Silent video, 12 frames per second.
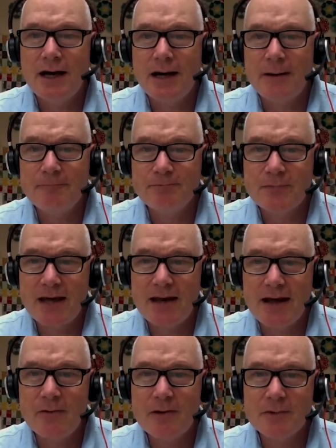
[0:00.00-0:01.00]
Um,
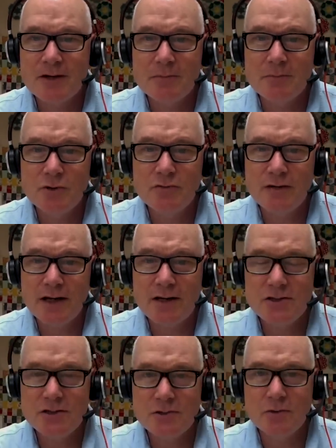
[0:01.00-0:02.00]
and now I'm going to move
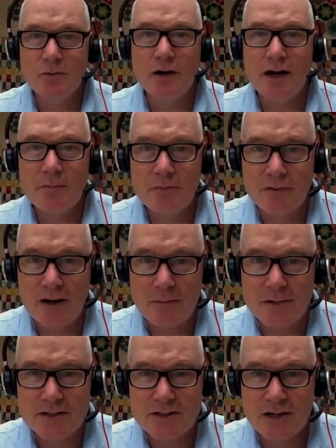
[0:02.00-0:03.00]
into what I
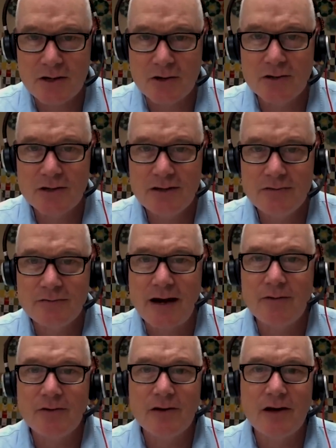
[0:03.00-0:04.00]
promised the early
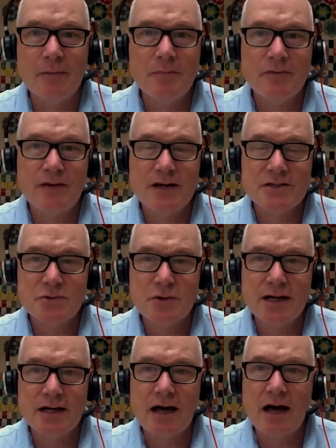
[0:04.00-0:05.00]
viral upper
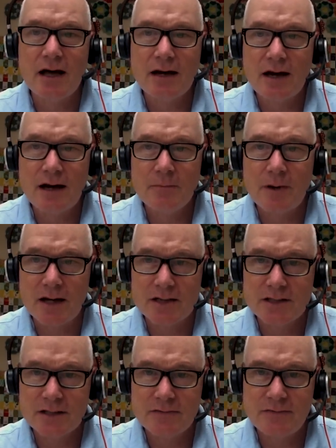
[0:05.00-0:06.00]
respiratory non
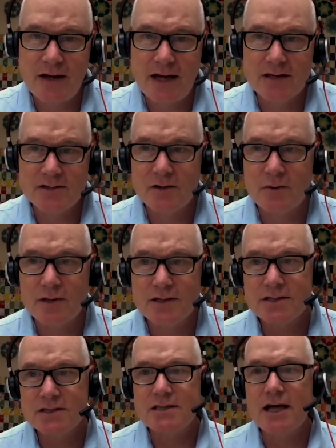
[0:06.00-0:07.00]
hypoxic phase. So,
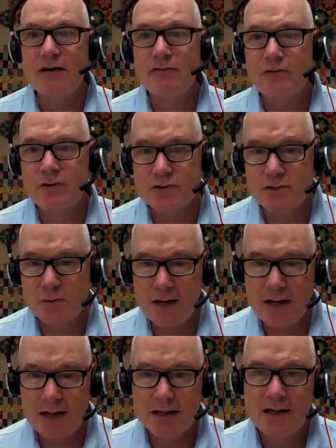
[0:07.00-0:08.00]
this is that first
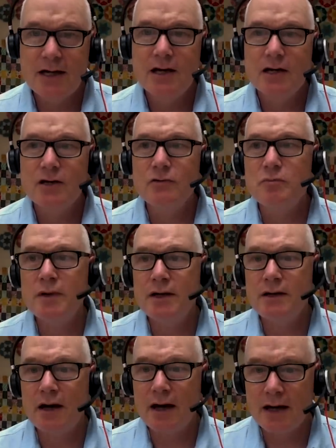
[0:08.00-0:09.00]
week you've
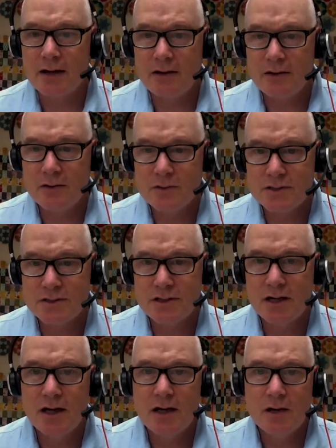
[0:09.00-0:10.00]
been
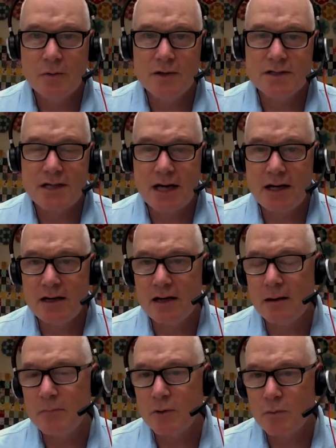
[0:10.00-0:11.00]
diagnosed. We say
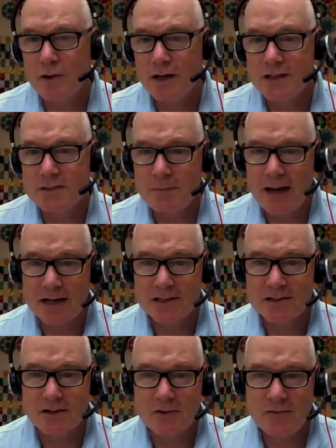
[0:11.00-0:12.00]
number one is
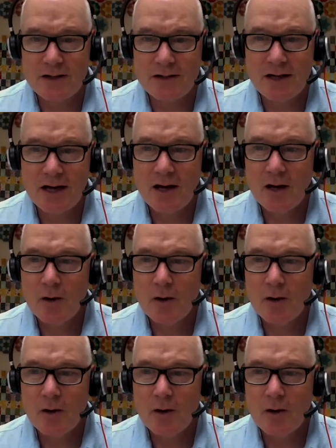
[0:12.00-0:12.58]
Paxlovid,